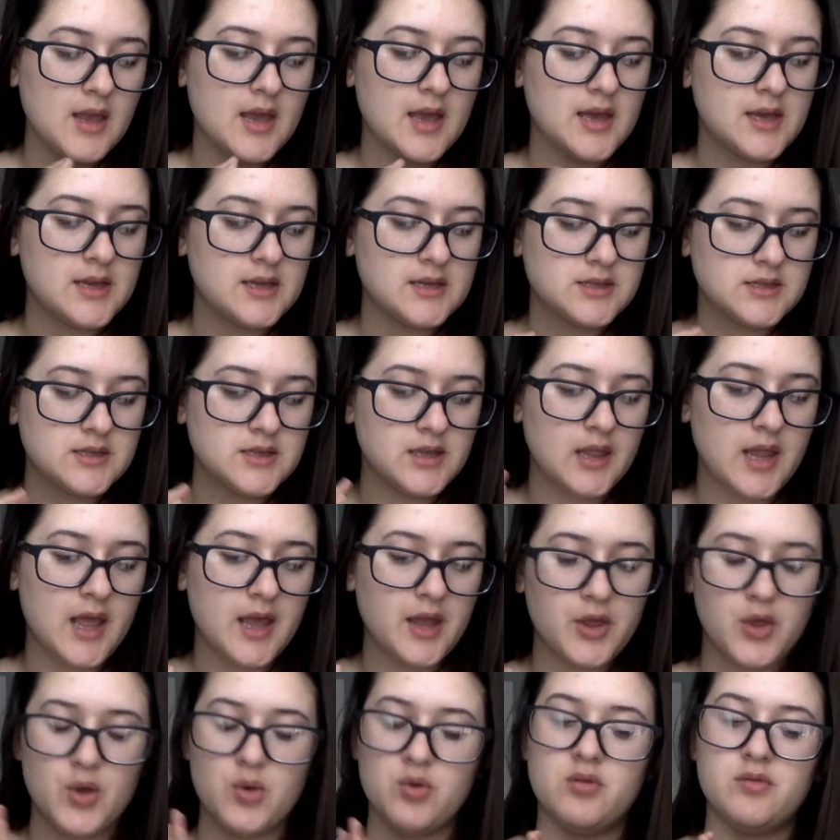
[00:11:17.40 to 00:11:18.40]
And
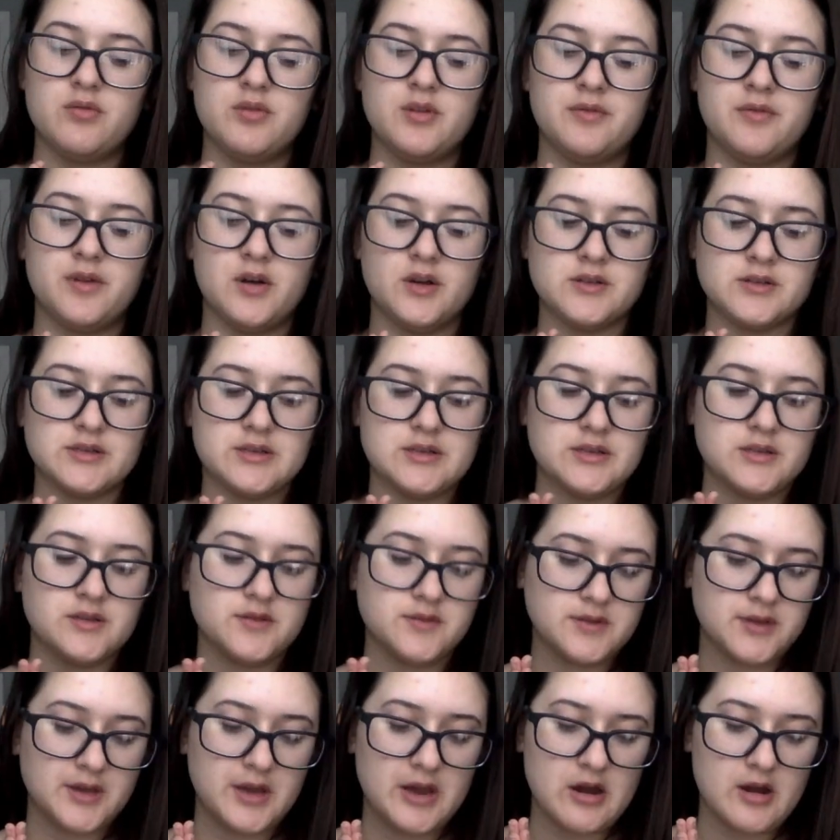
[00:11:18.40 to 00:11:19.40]
let go of the false sense
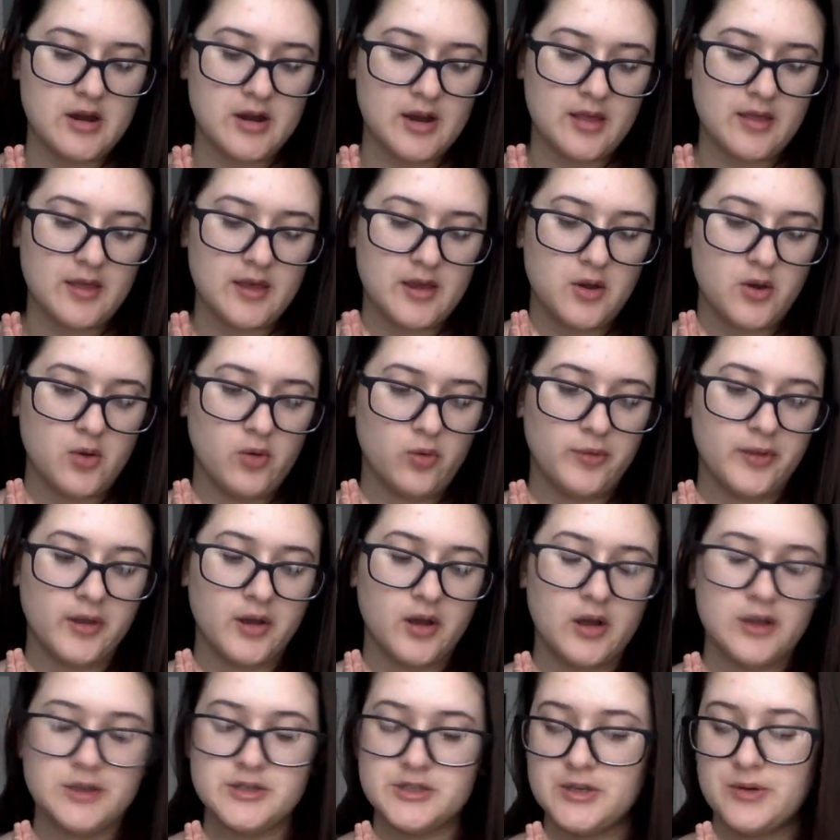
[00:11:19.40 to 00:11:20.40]
of security that you're holding
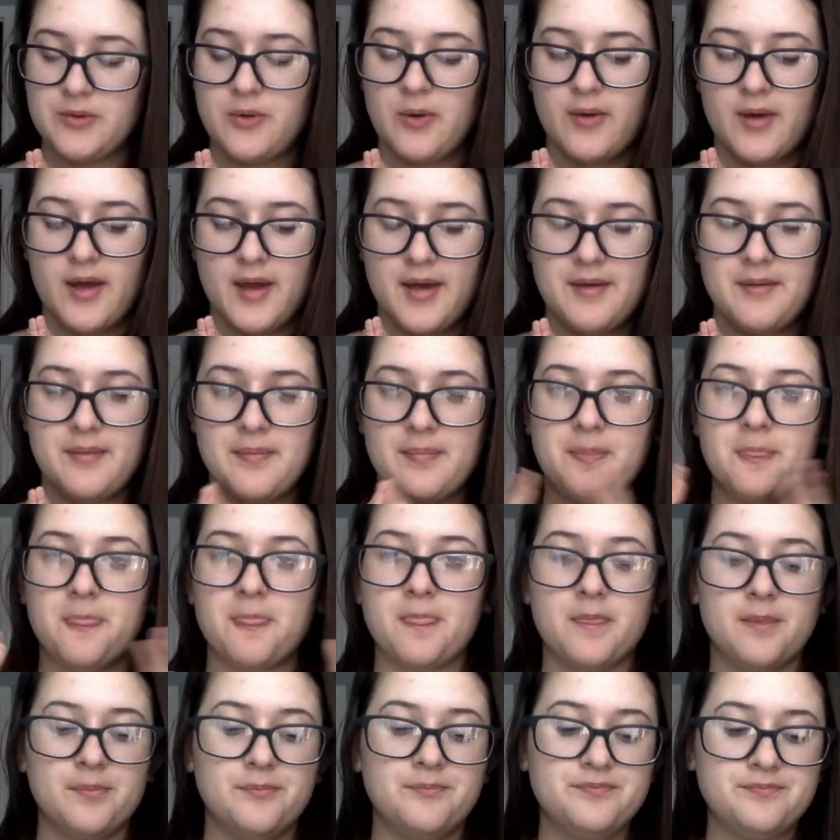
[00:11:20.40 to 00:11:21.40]
on to, okay?
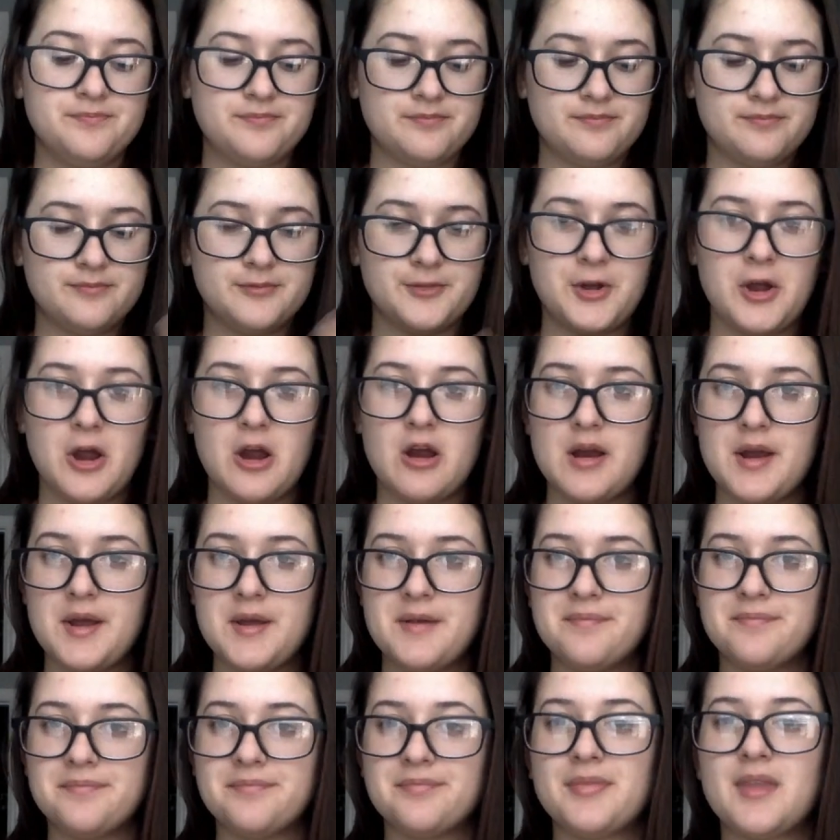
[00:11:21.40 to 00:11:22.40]
All right.
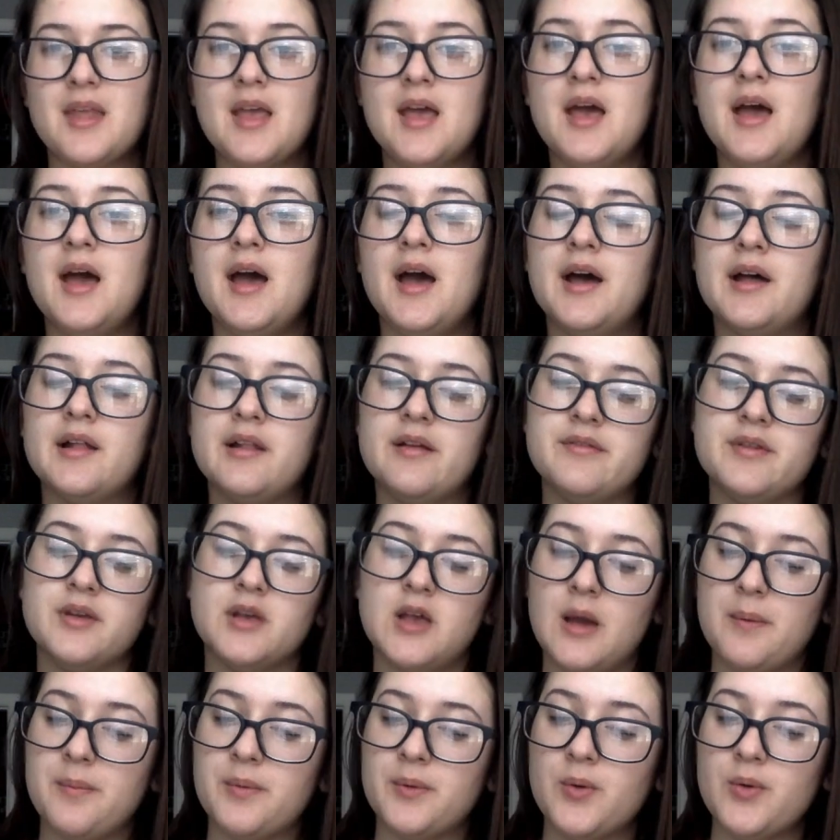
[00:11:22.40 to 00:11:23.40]
I love you,
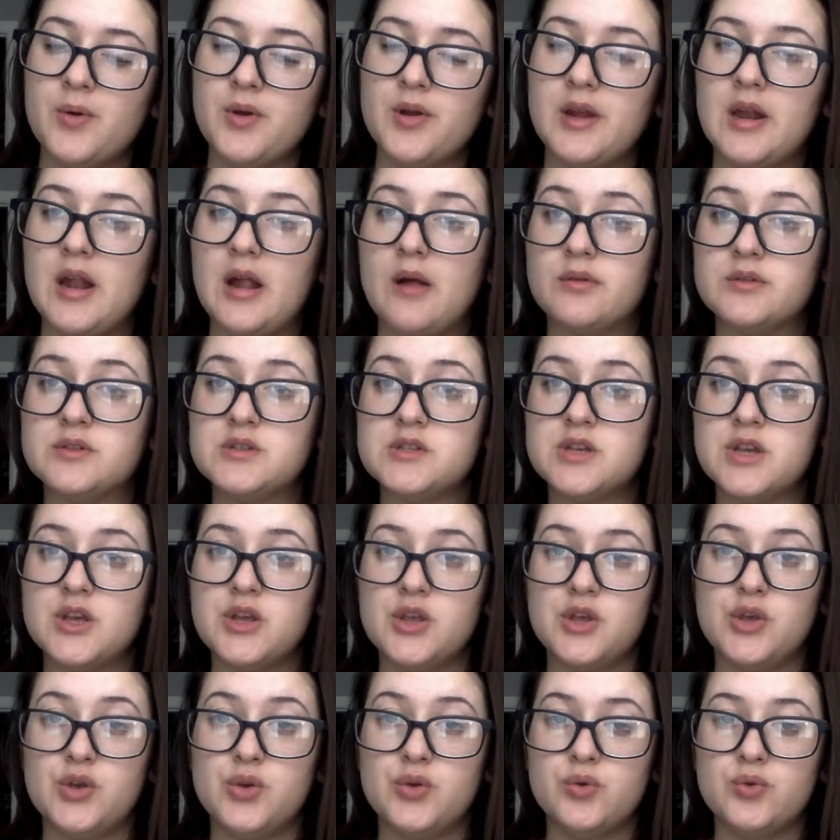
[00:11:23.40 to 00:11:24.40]
Capricorn. I'll see
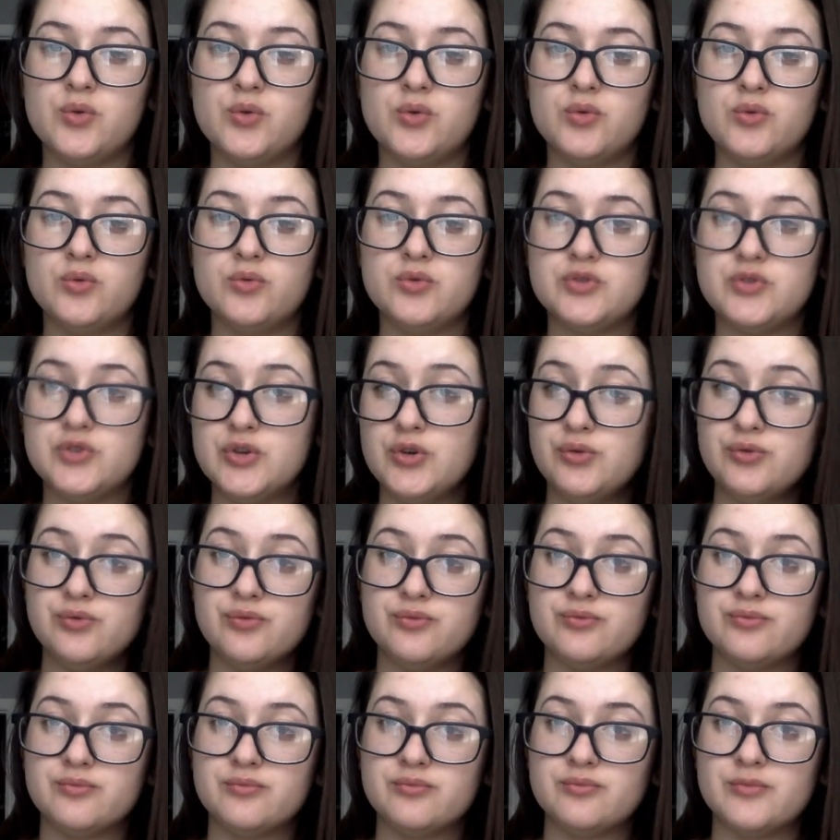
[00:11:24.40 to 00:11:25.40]
you soon.
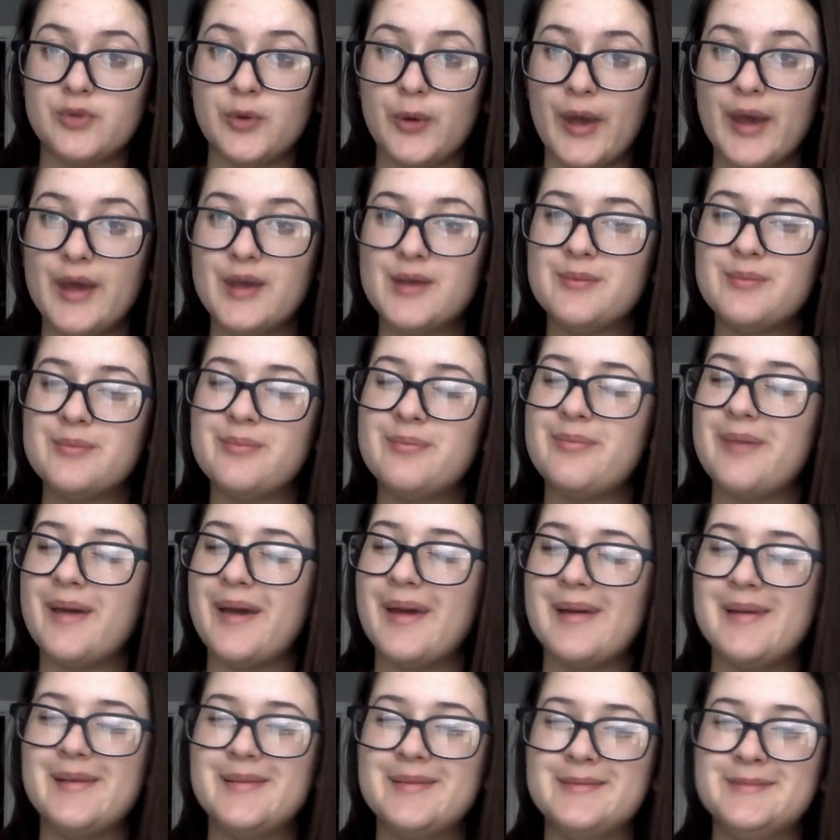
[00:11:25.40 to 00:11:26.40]
Okay,
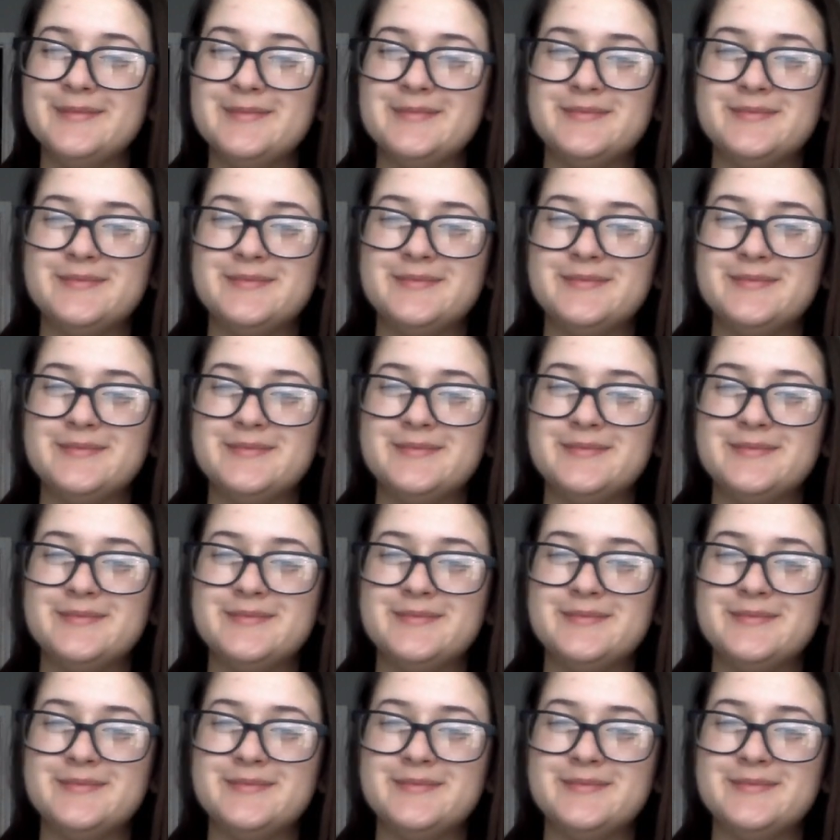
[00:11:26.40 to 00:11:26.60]
bye.